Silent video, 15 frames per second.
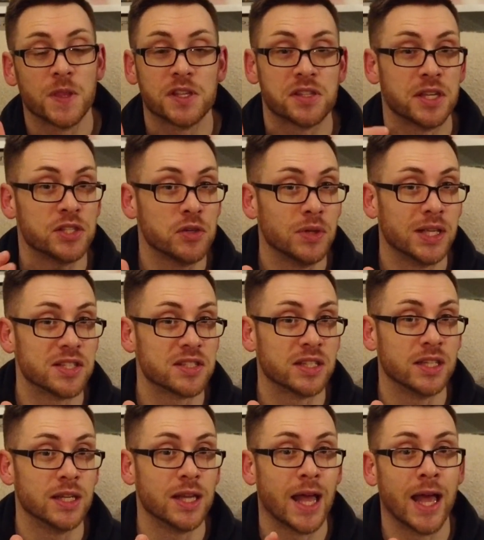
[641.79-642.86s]
So they do list
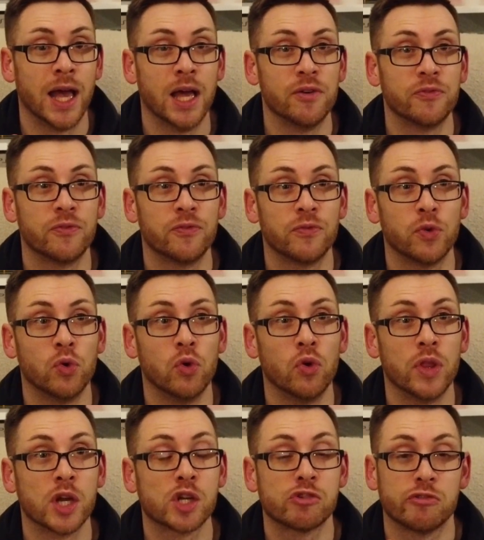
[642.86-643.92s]
it, and for
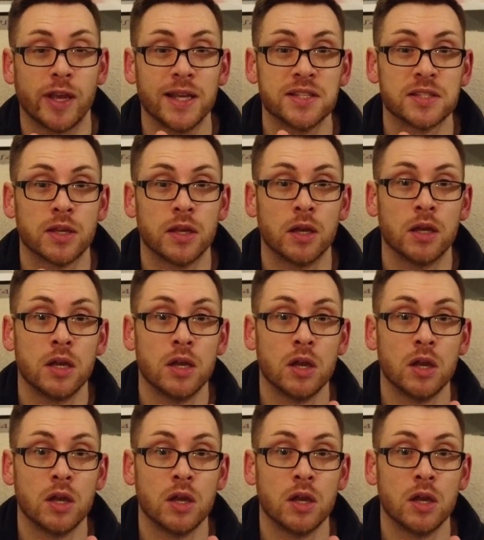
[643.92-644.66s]
the creator